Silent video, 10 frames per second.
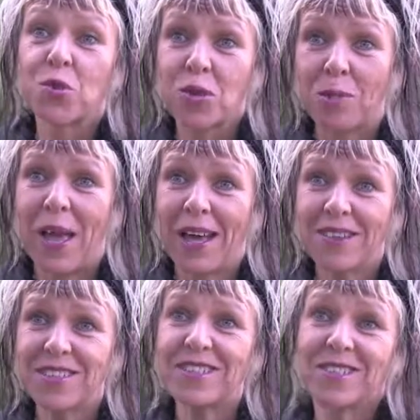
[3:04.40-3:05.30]
is all
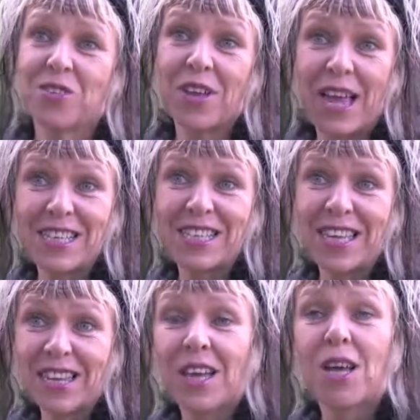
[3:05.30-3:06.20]
about is
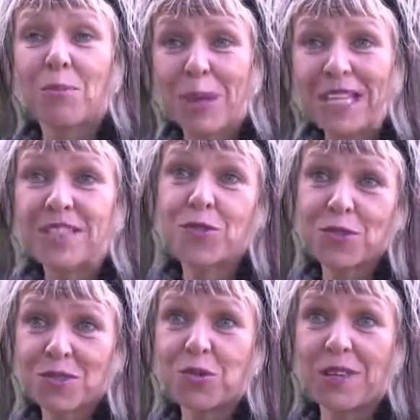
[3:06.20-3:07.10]
creating
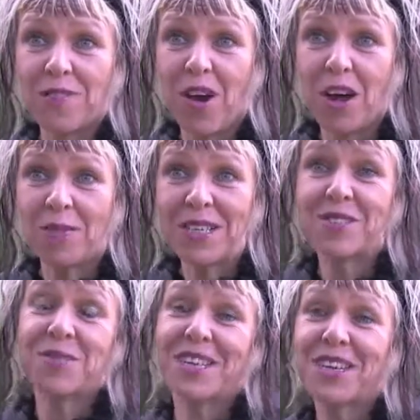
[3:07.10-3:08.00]
peaceful school
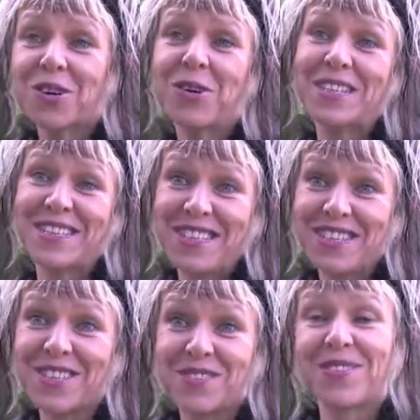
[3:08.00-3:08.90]
environments with increased
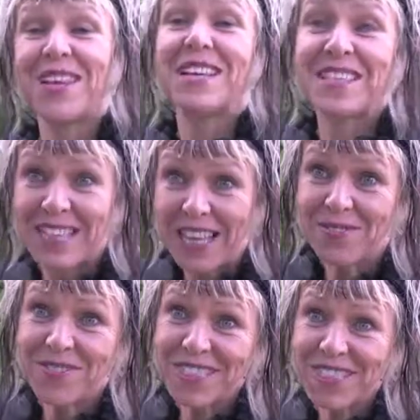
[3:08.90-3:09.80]
sense of
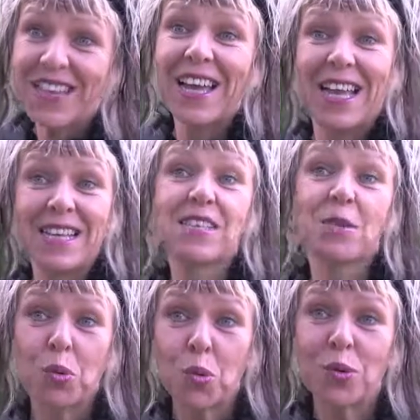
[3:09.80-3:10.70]
safety and
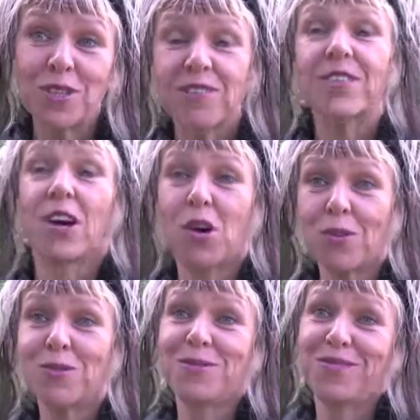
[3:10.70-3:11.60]
support for the
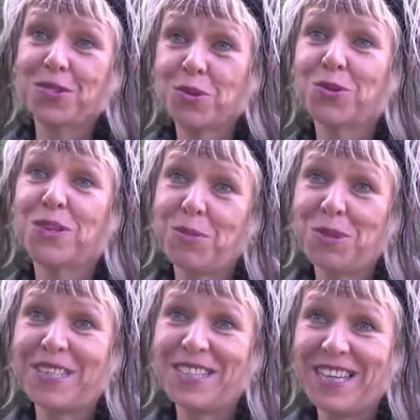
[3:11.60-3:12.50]
whole school
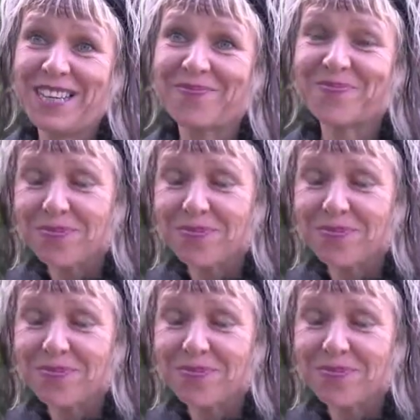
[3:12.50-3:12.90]
community.